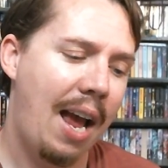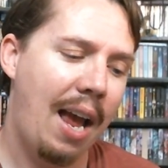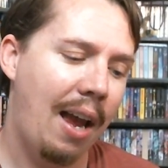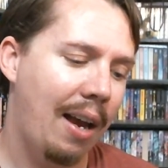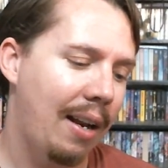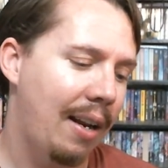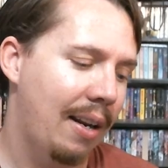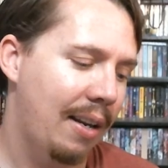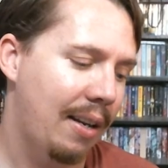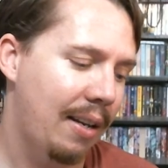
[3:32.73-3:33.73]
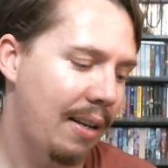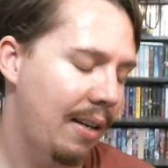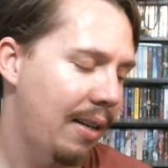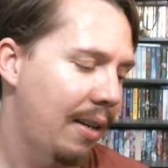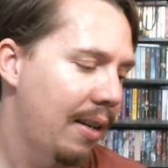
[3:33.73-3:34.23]
and
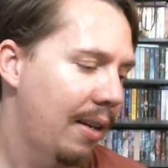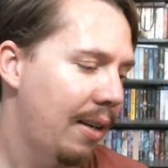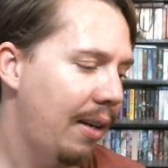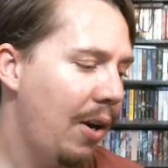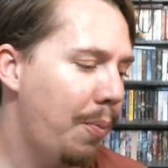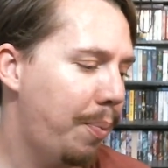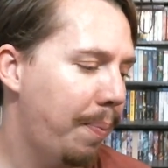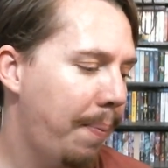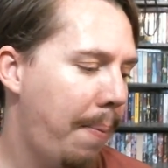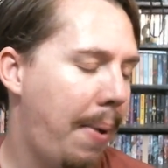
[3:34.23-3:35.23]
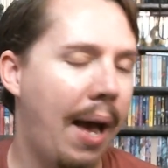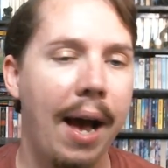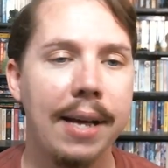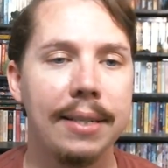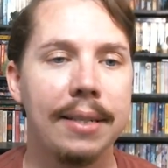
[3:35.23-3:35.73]
nope,
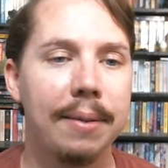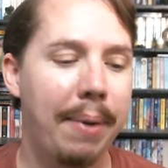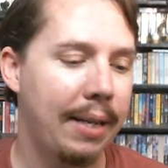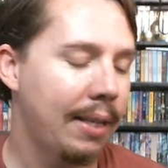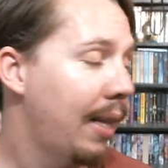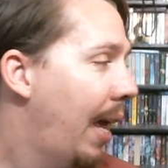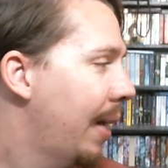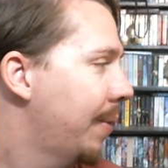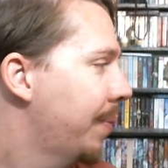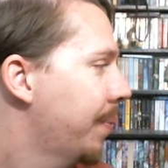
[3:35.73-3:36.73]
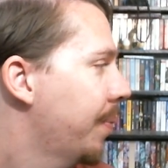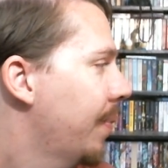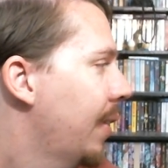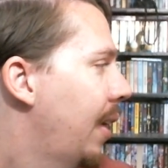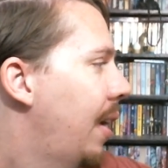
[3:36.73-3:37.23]
pass, pass on that.
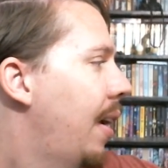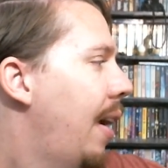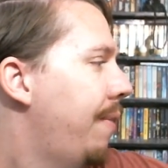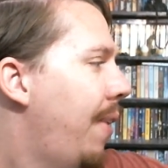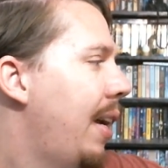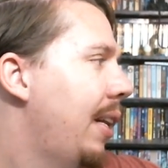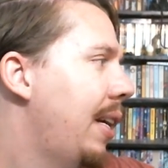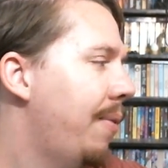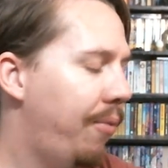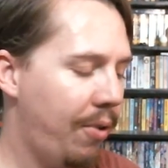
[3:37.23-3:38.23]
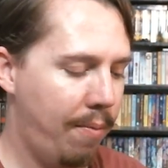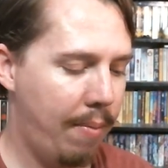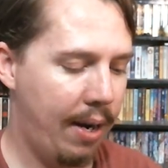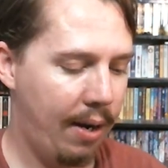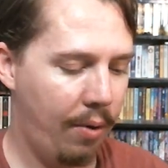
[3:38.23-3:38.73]
And finally, from
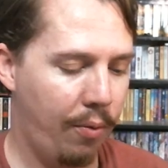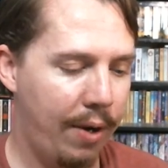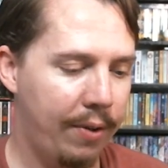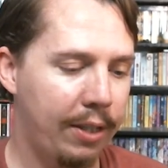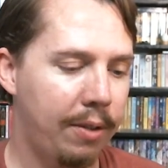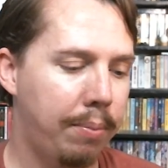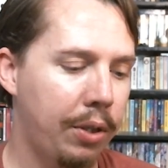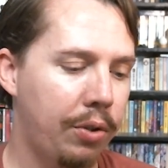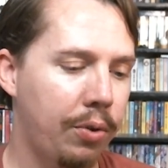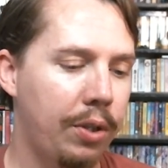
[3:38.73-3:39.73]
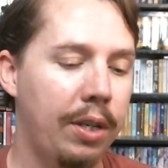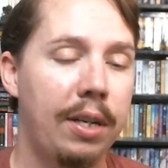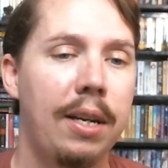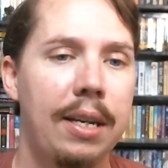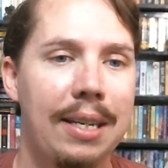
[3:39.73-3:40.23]
my Ravens bookstore
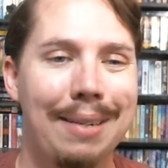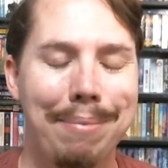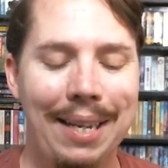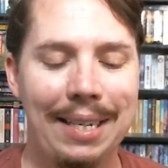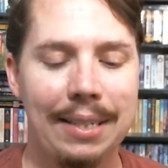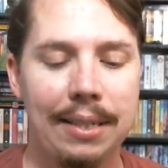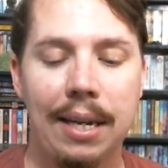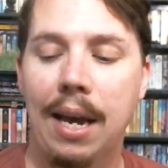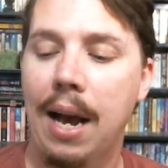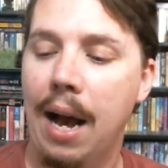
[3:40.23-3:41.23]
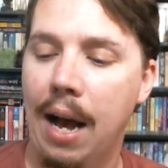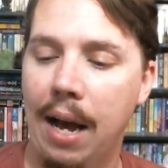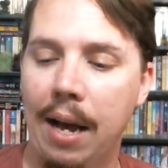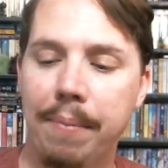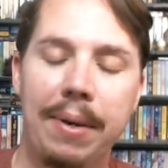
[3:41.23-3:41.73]
place,
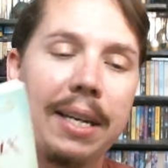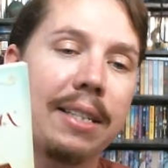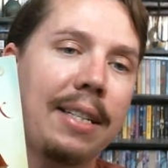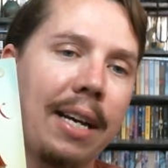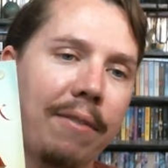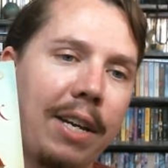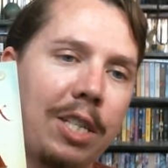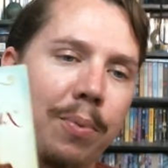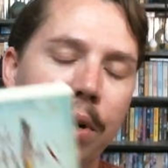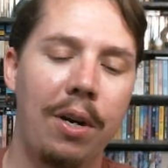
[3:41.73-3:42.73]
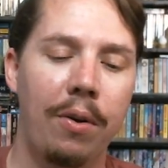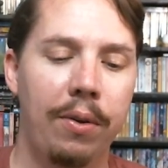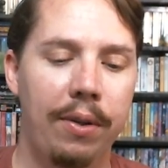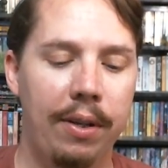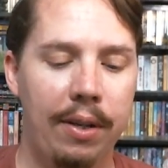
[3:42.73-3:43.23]
um, it's A Tale of Despereaux.